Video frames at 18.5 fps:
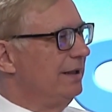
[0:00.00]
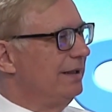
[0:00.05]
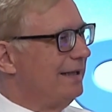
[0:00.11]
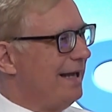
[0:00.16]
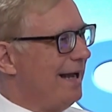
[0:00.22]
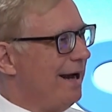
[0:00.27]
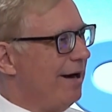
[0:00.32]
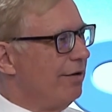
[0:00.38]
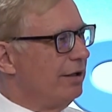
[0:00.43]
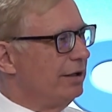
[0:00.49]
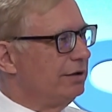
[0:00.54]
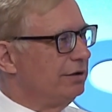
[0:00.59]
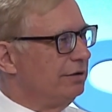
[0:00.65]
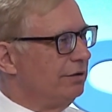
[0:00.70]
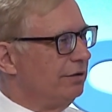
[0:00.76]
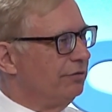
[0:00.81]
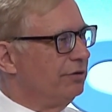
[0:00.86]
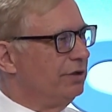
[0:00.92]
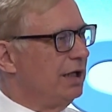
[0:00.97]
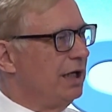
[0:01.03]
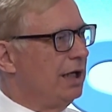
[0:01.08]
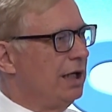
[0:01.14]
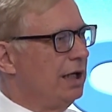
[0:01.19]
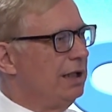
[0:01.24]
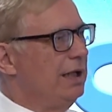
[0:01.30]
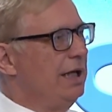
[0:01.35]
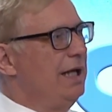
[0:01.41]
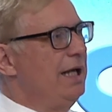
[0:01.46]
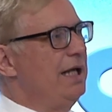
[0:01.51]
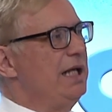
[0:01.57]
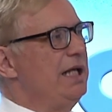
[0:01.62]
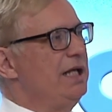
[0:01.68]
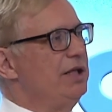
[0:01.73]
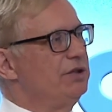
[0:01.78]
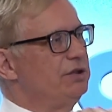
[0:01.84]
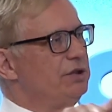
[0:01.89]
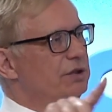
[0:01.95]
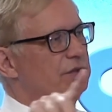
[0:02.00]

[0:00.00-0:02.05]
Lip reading: Character of God is